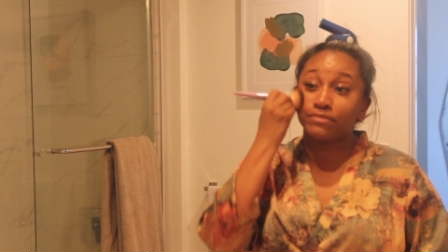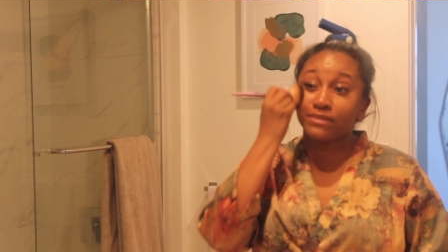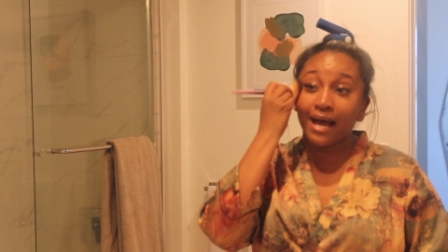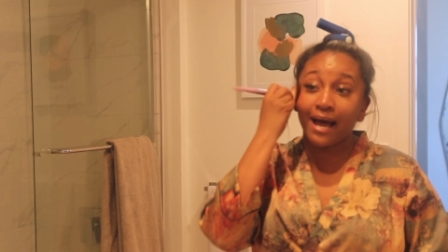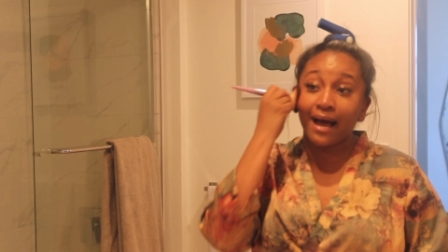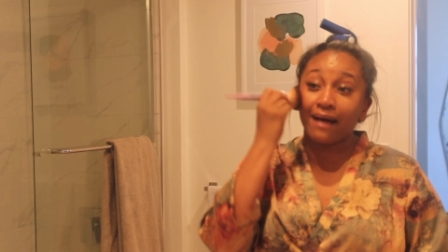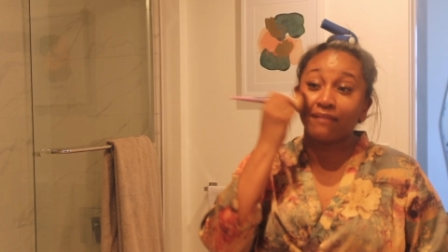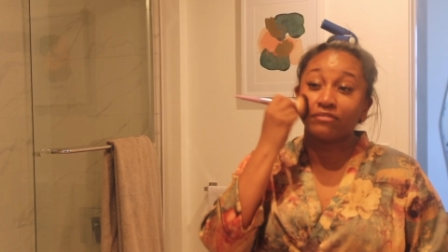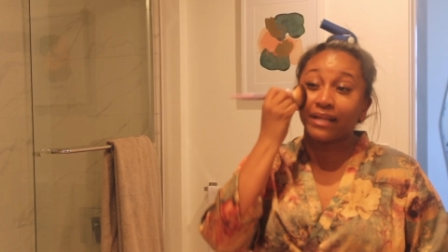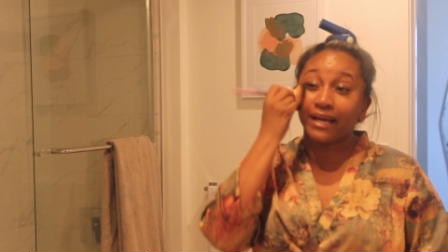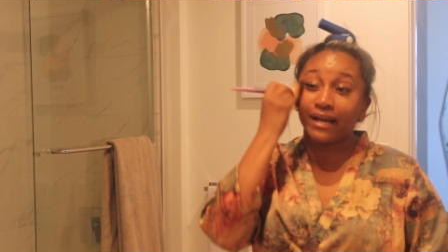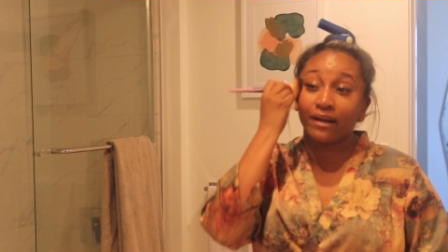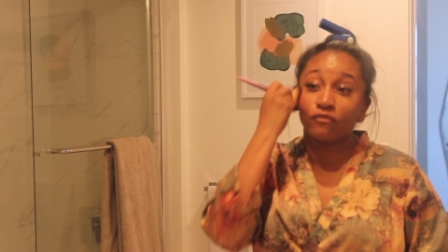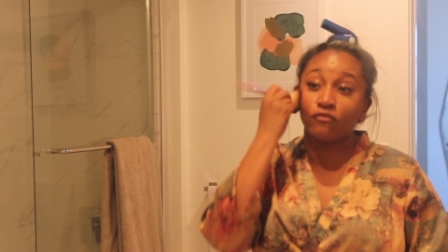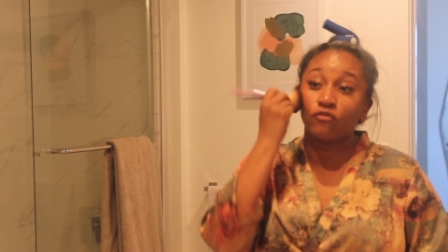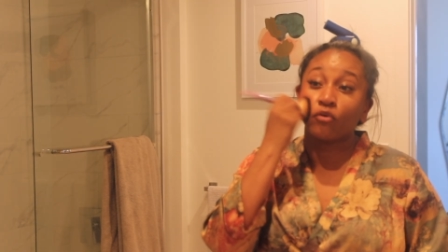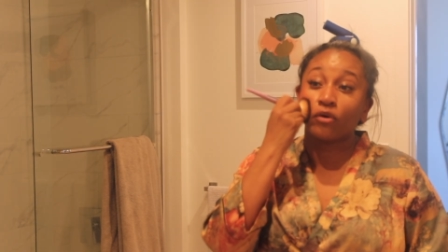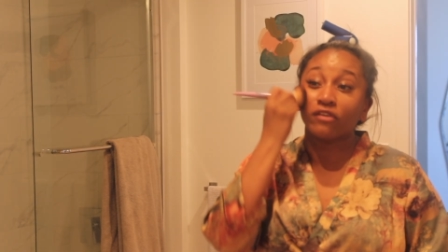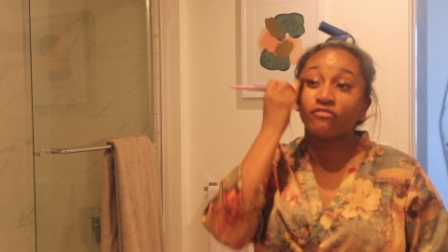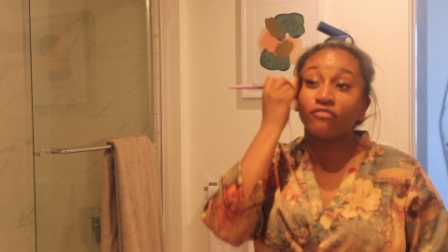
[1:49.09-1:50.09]
to have like
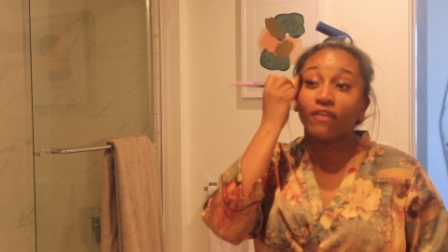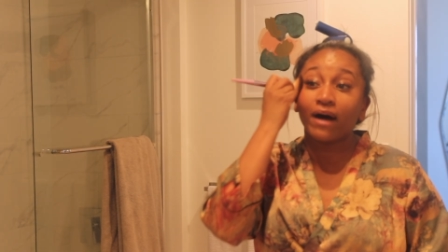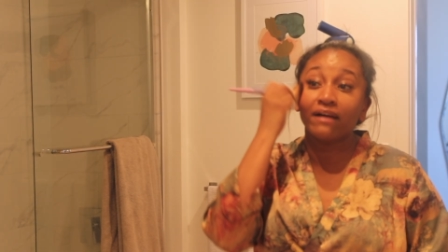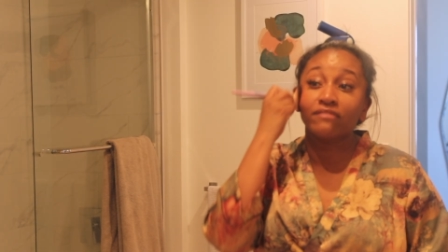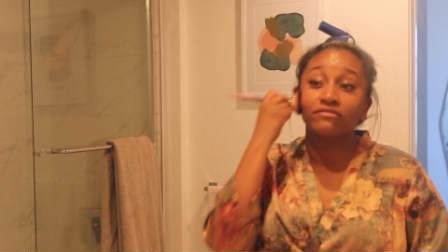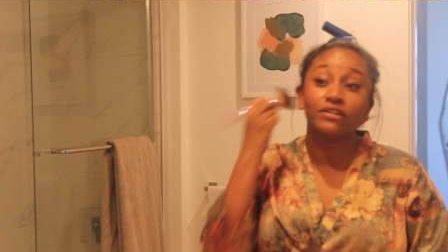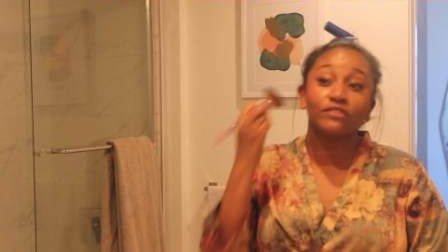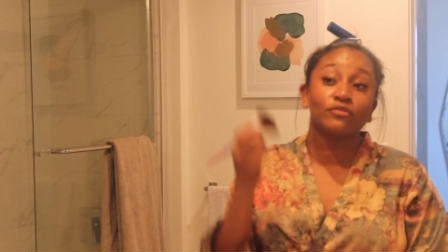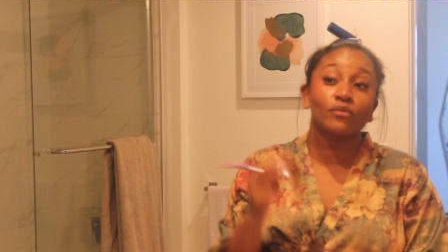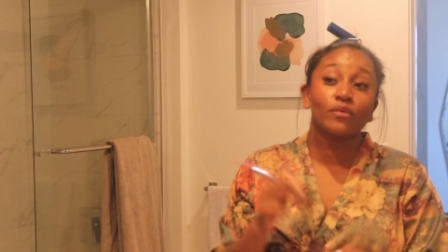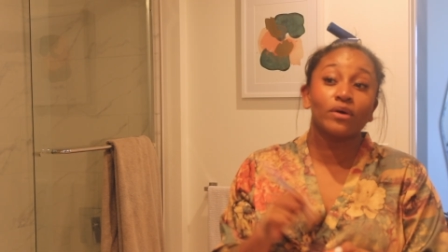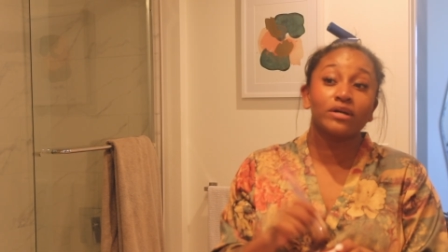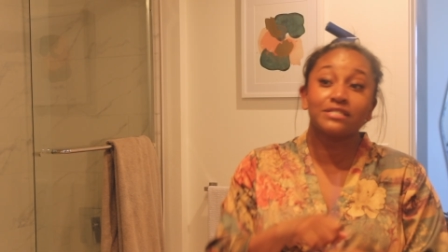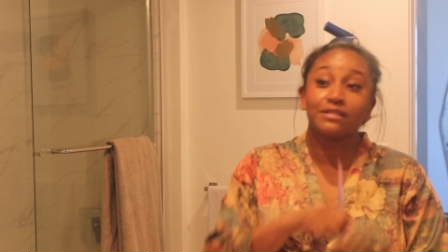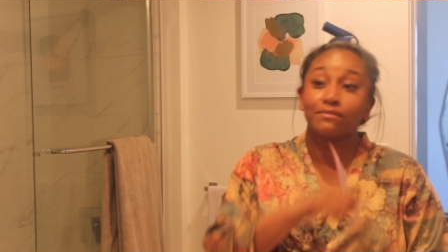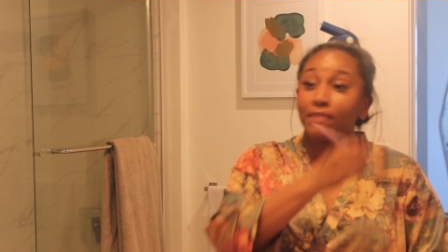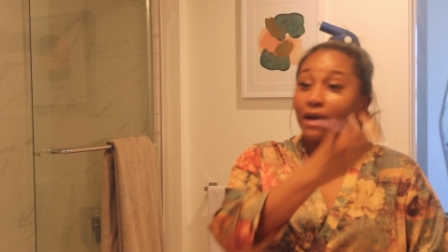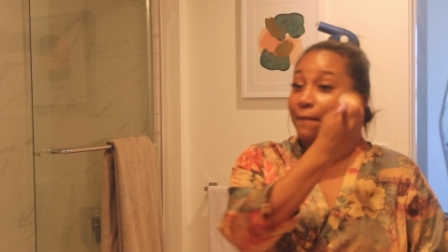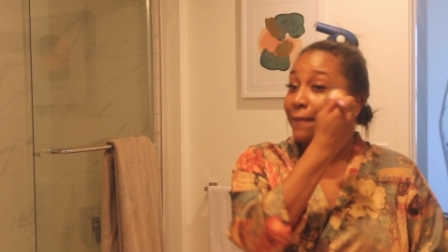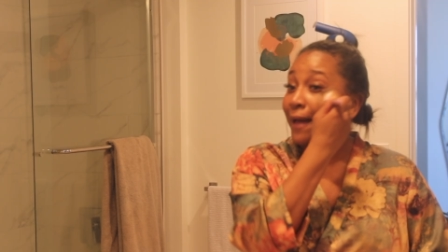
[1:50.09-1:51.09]
4 or 5 different ones
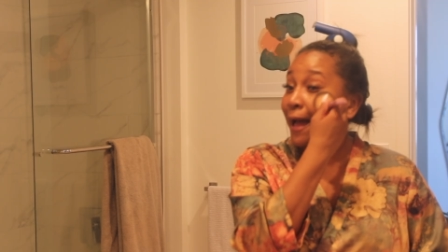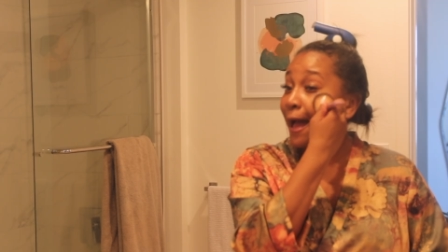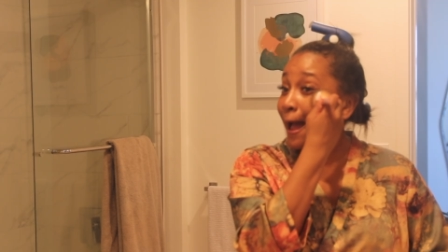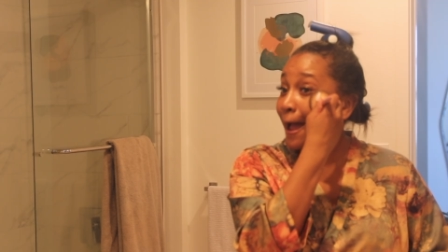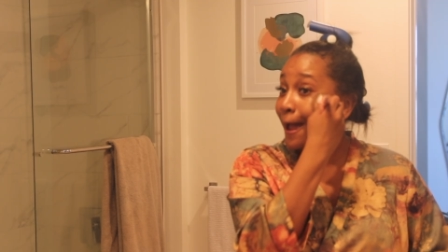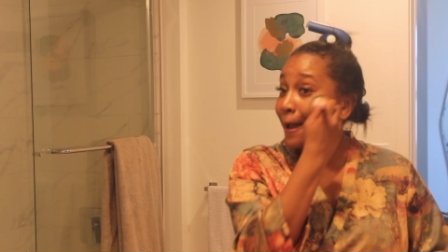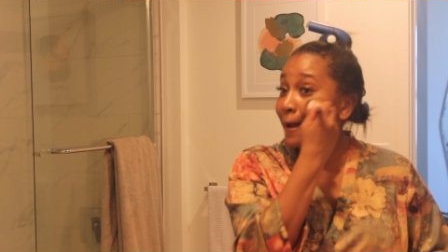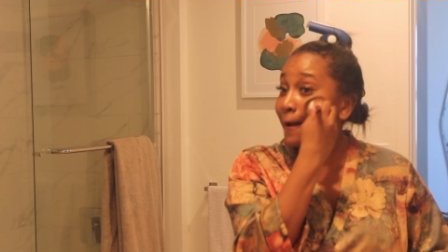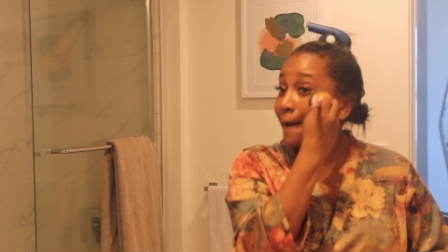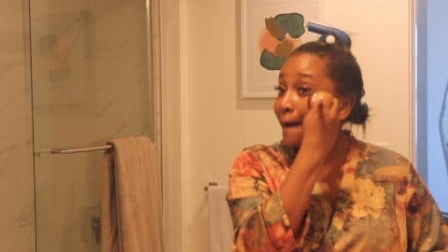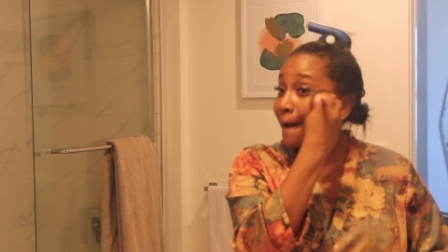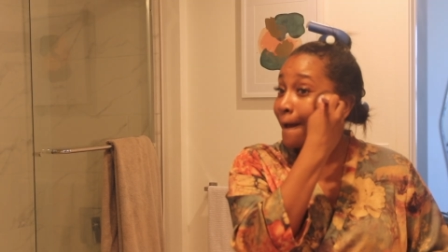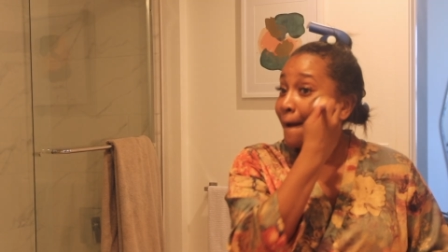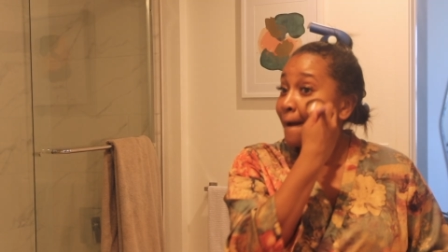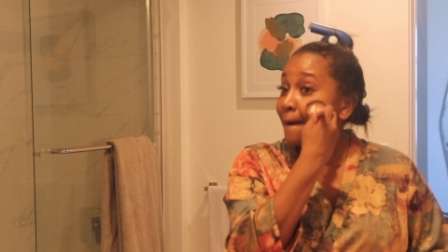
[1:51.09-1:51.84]
in my bag.